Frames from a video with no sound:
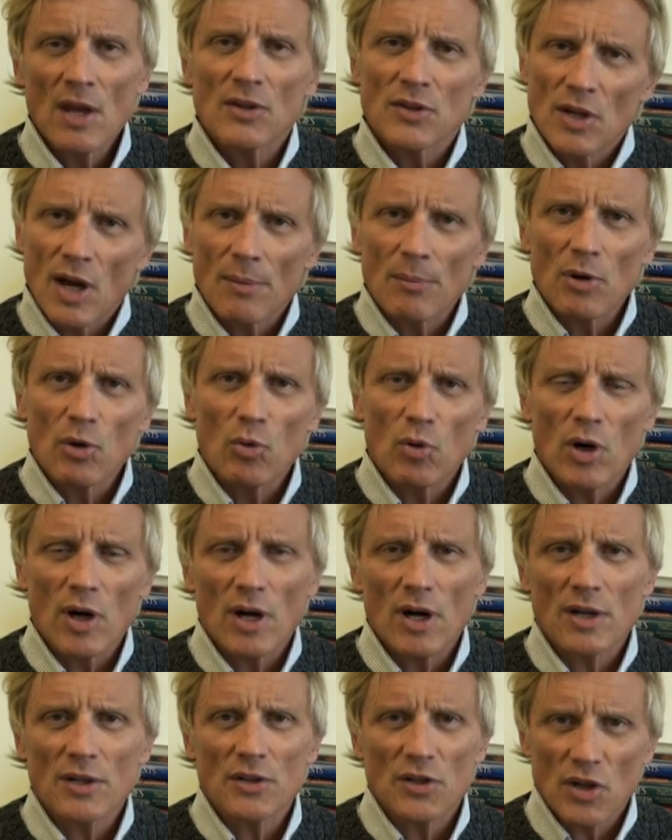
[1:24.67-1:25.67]
Number
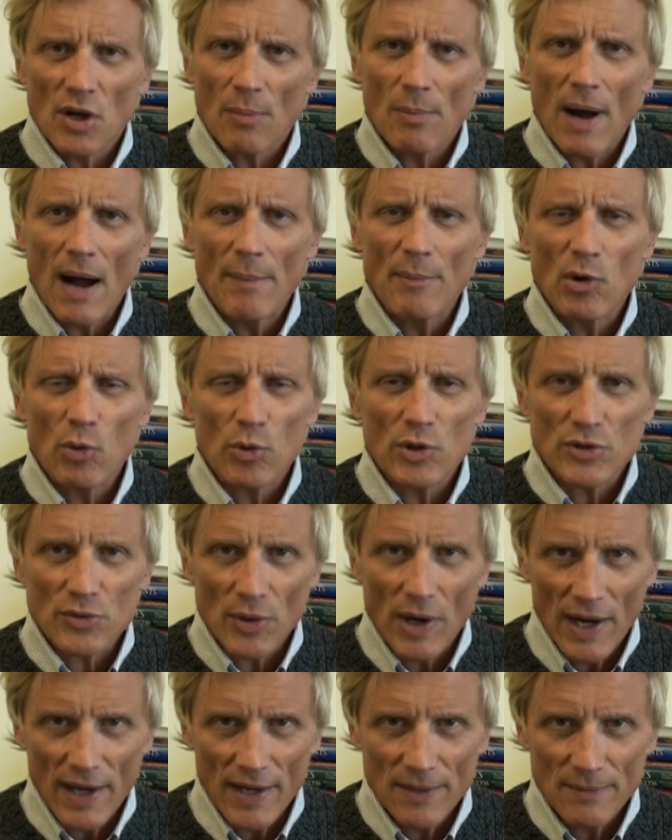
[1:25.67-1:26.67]
one, your mama was
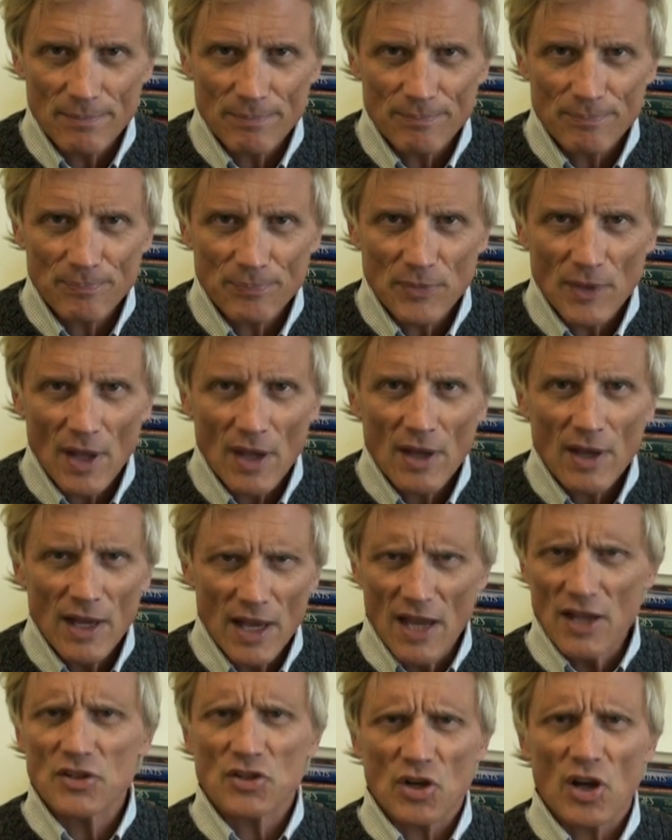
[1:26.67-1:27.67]
right.
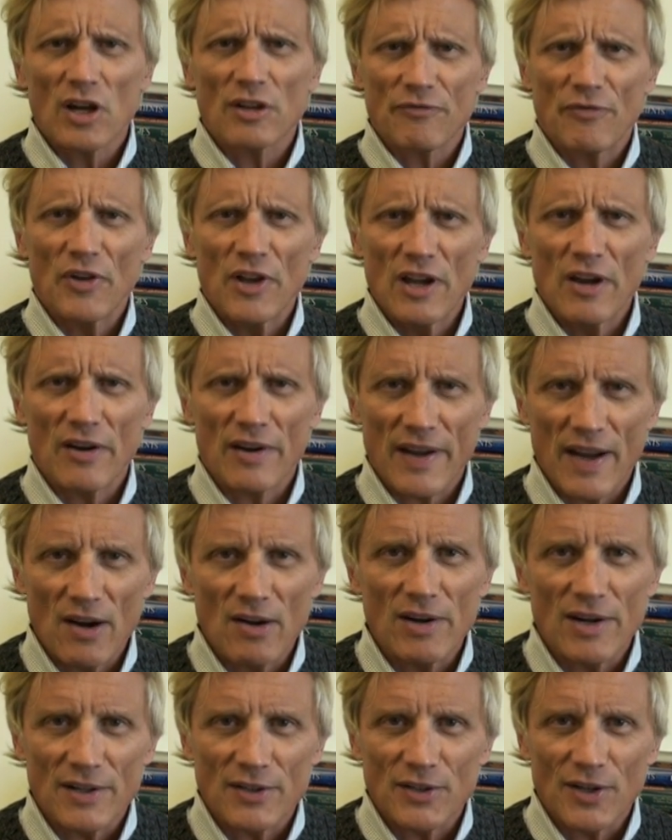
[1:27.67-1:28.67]
It's good for your
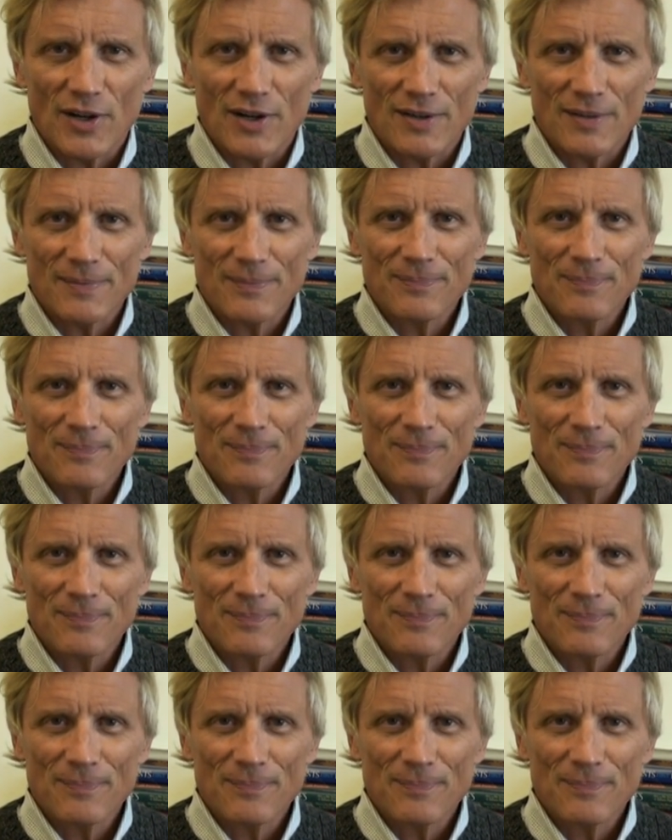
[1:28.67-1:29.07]
character.